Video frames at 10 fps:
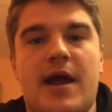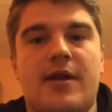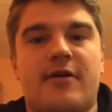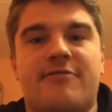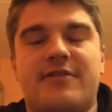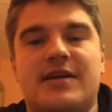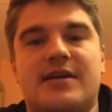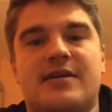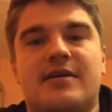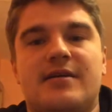I
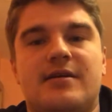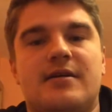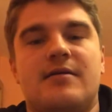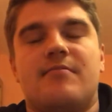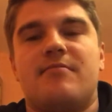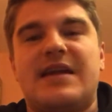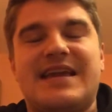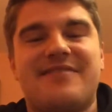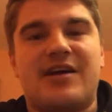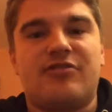think
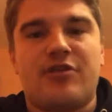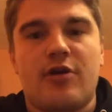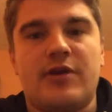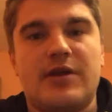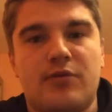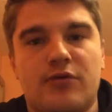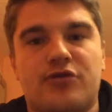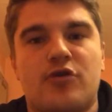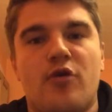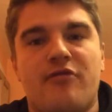Ivan Toney will
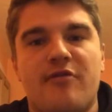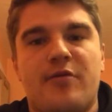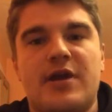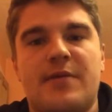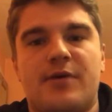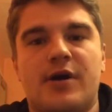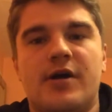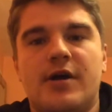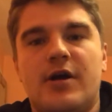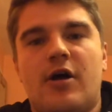score for Peterborough.
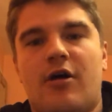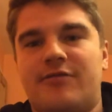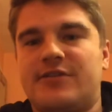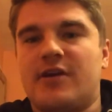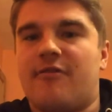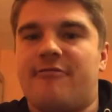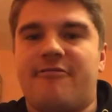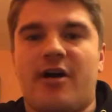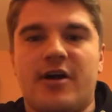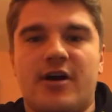Obviously on
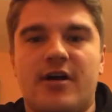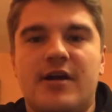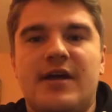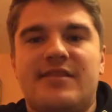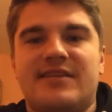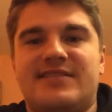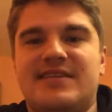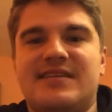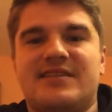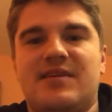fire this
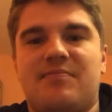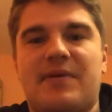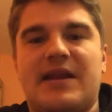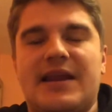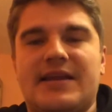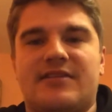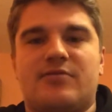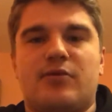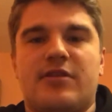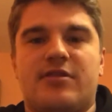season, been
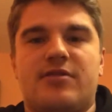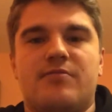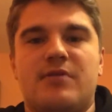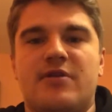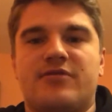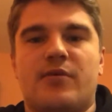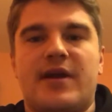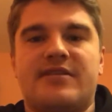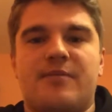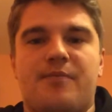linked with moves
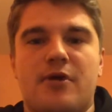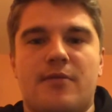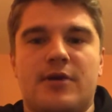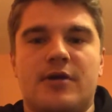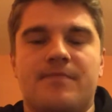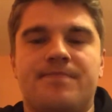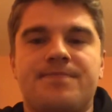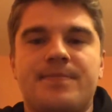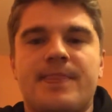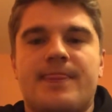away to Birmingham
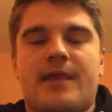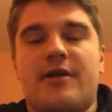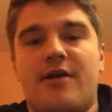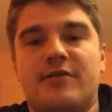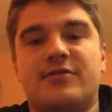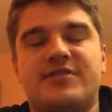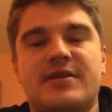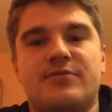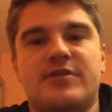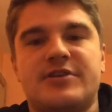and other
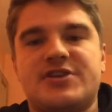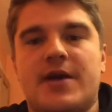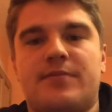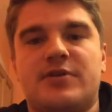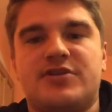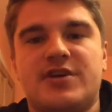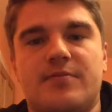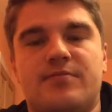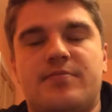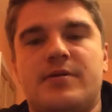teams in the Championship.
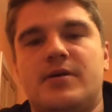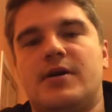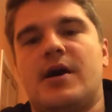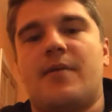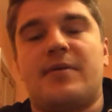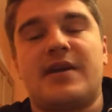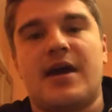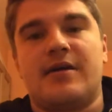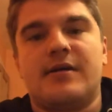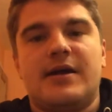But
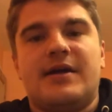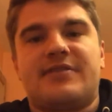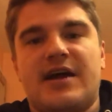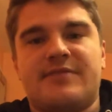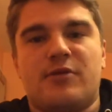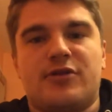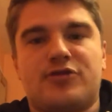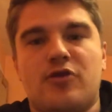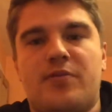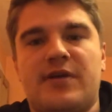yeah, that is my
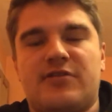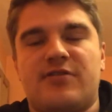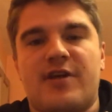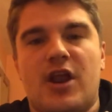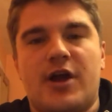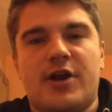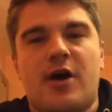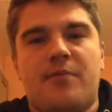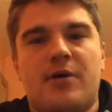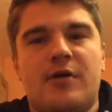score prediction. The
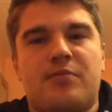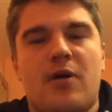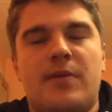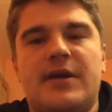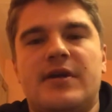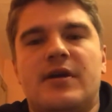lineup, I'd probably